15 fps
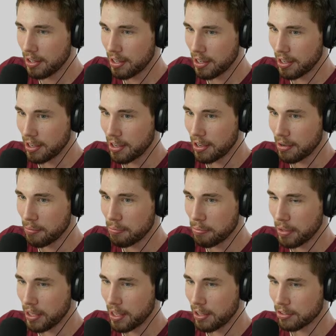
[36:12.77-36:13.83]

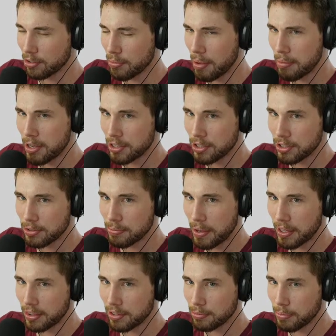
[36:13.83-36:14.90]
But yeah, so maybe I should just make this